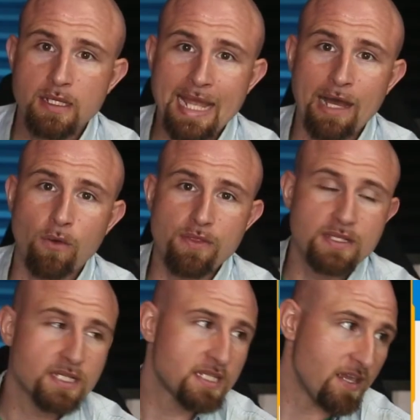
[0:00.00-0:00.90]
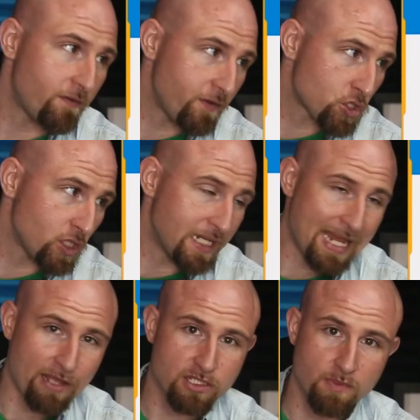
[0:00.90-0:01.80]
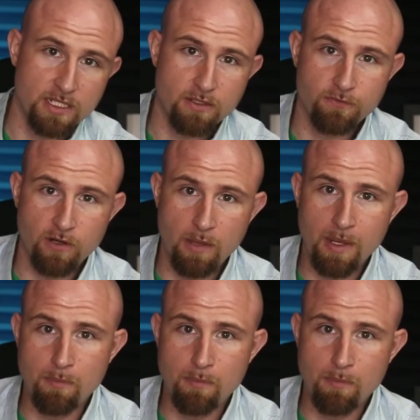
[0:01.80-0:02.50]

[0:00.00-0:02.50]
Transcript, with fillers: Now, this is the official announcement from